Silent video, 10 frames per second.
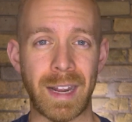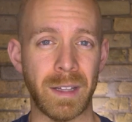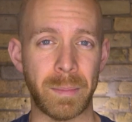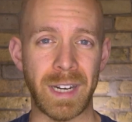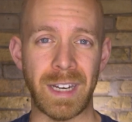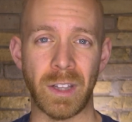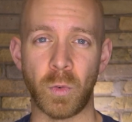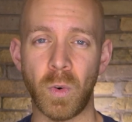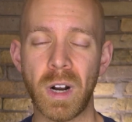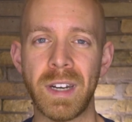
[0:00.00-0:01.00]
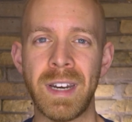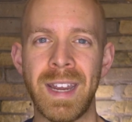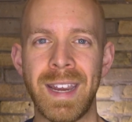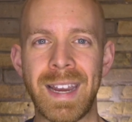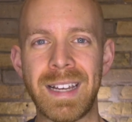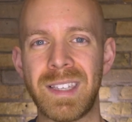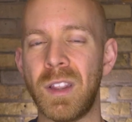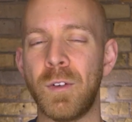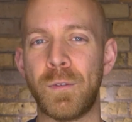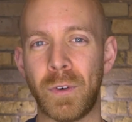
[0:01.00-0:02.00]
and the bike and the run is
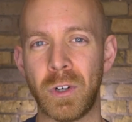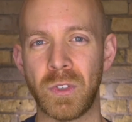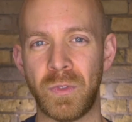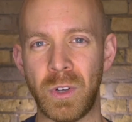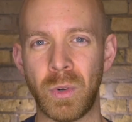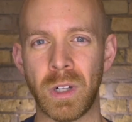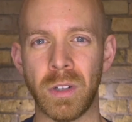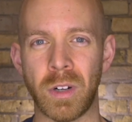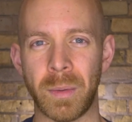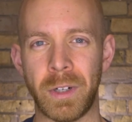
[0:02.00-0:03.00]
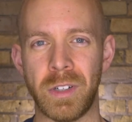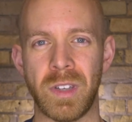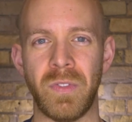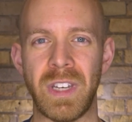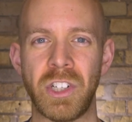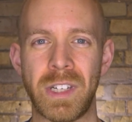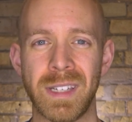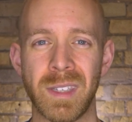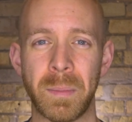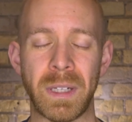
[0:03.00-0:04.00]
in the first few kilometers of each
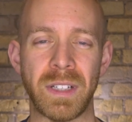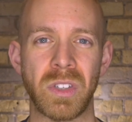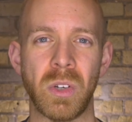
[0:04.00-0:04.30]
discipline.